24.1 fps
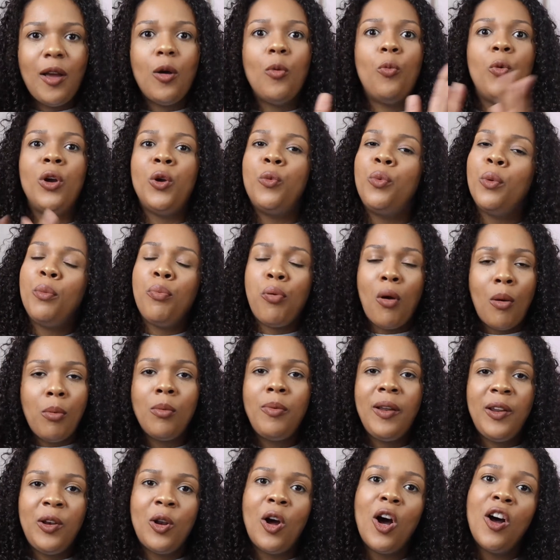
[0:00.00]
we would
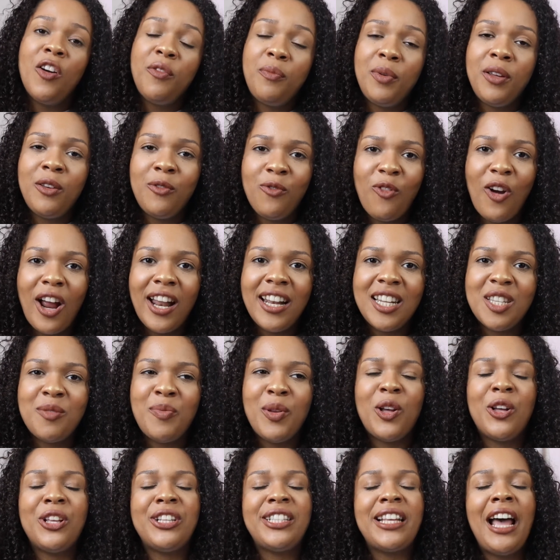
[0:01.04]
probably not have been friends
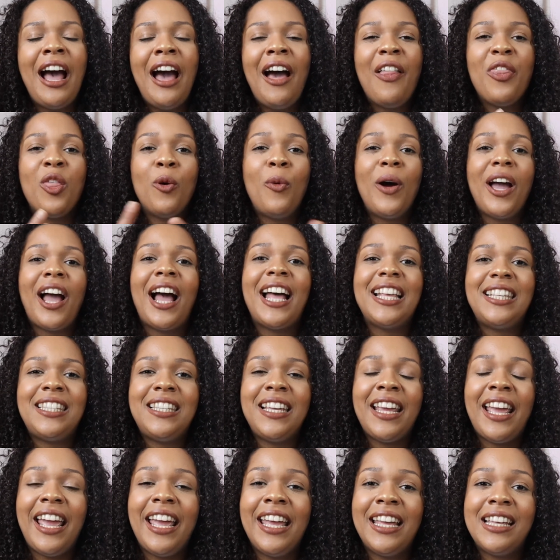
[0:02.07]
because the way I
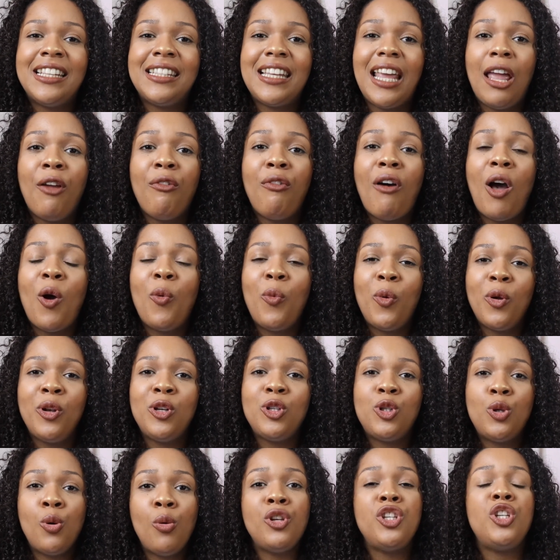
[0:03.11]
see it is if I
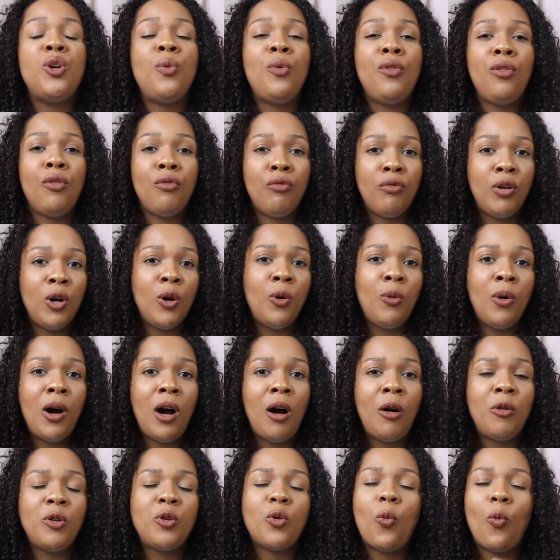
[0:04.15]
wouldn't talk to you in the real
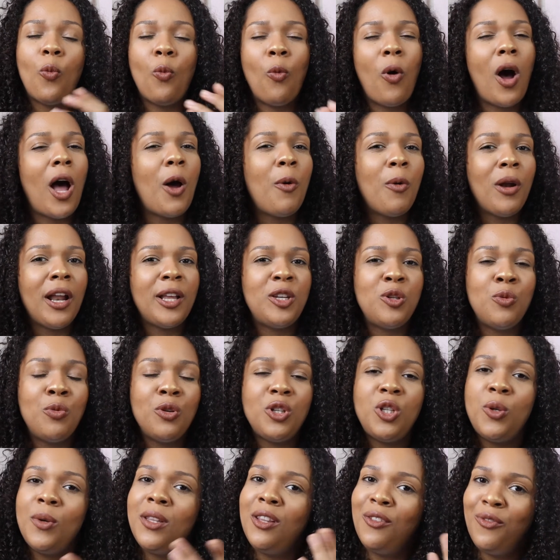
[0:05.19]
world, why would I talk
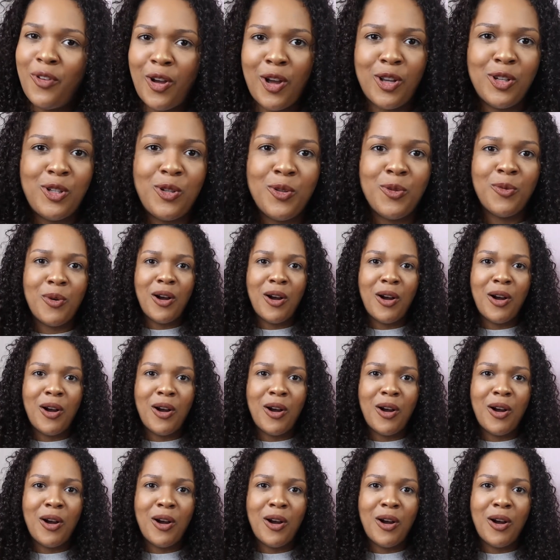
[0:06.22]
to you in the virtual